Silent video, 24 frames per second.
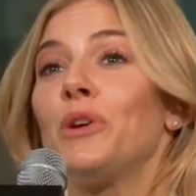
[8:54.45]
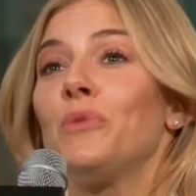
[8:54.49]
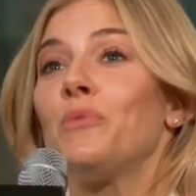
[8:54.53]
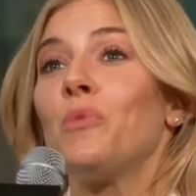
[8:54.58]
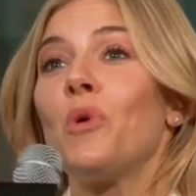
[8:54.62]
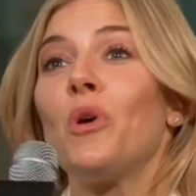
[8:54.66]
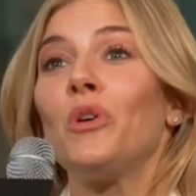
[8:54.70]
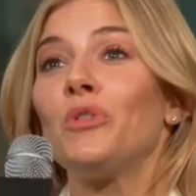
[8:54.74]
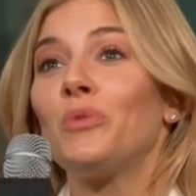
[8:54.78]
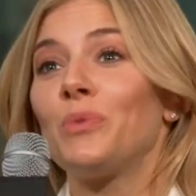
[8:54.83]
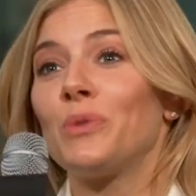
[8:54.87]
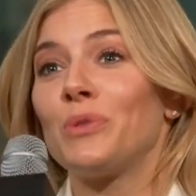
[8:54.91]
what it
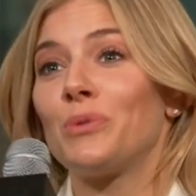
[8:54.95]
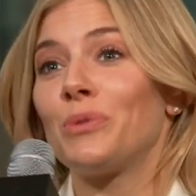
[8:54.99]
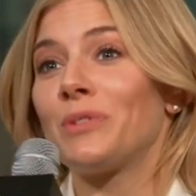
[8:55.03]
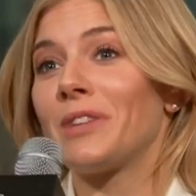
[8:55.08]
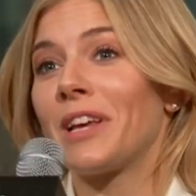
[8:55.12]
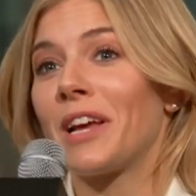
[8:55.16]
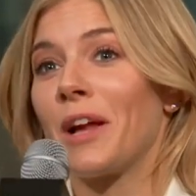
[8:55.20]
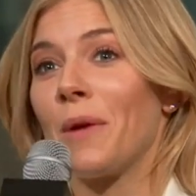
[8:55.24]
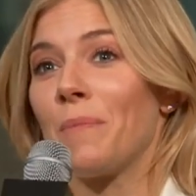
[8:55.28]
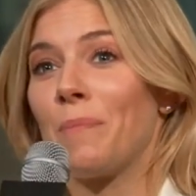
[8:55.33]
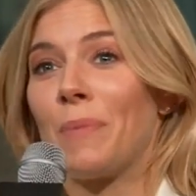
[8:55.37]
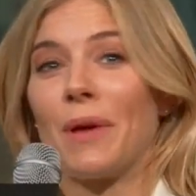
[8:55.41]
was, which was
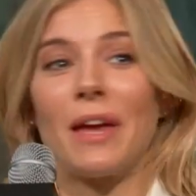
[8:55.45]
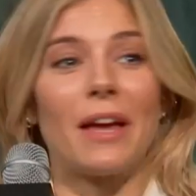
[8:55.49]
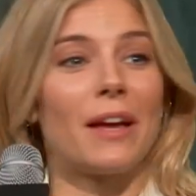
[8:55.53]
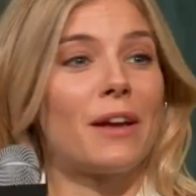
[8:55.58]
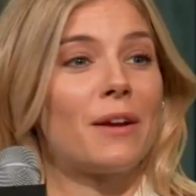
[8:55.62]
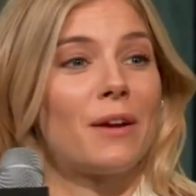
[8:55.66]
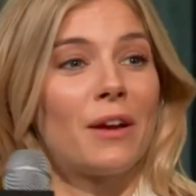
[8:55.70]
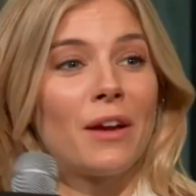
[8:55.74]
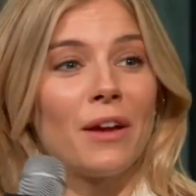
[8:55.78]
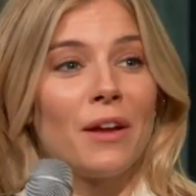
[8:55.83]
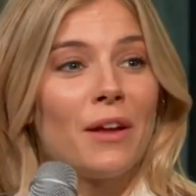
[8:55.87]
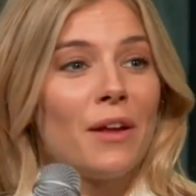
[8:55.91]
like a
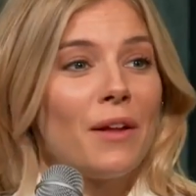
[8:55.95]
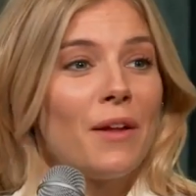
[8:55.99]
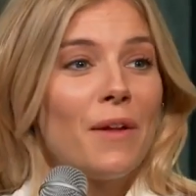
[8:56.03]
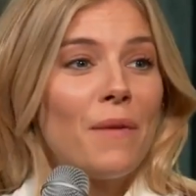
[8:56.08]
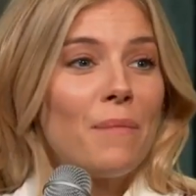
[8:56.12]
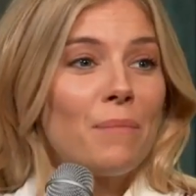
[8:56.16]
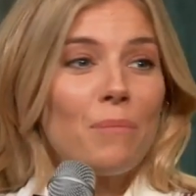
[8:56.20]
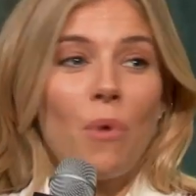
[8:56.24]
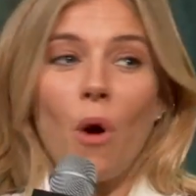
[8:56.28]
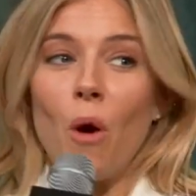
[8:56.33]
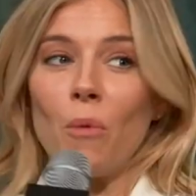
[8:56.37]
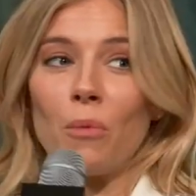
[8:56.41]
big
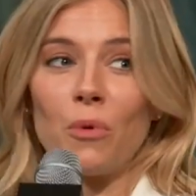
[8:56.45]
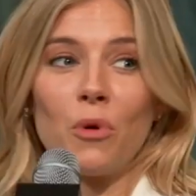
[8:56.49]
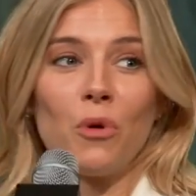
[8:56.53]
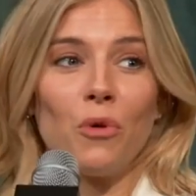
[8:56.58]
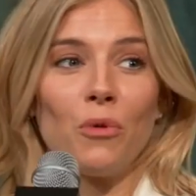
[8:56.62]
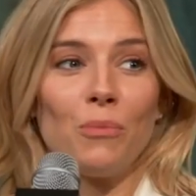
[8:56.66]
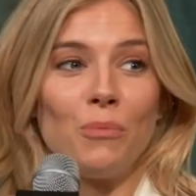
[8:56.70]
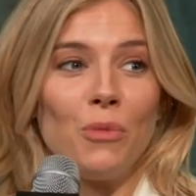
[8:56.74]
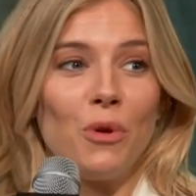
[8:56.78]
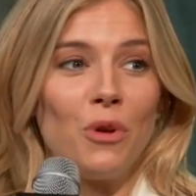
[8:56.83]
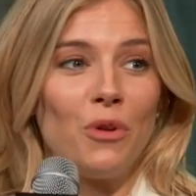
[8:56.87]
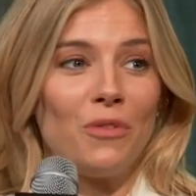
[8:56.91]

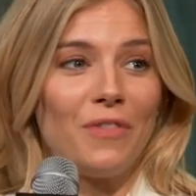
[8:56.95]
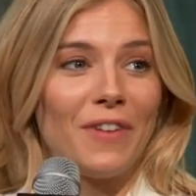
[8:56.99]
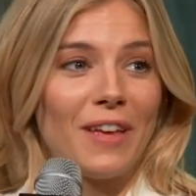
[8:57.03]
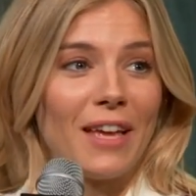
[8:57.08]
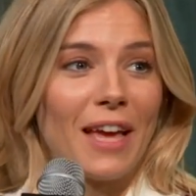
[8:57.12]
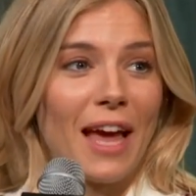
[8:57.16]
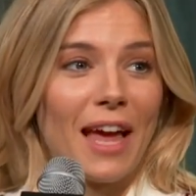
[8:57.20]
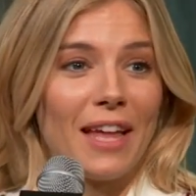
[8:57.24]
popcorn movie.